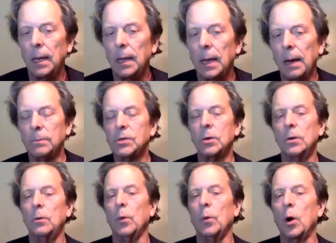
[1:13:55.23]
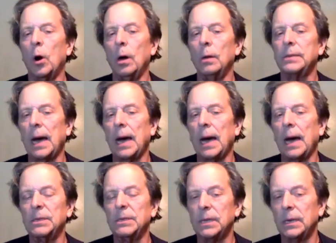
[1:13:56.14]
Helms couldn't recall
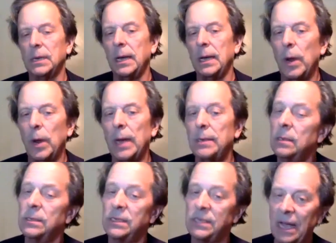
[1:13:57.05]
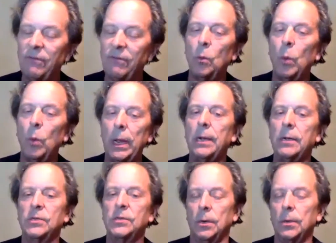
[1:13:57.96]
documents that he had read 7
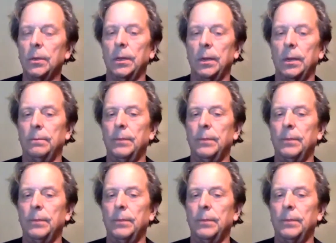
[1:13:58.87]
weeks earlier.